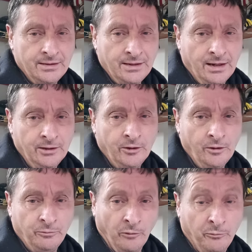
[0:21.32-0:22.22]
got
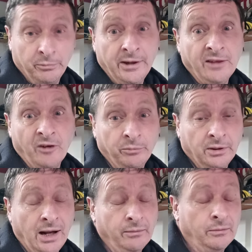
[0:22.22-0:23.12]
a bit of a
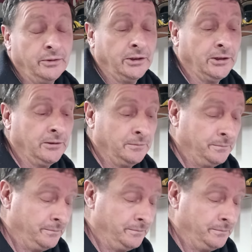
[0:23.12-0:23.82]
problem here,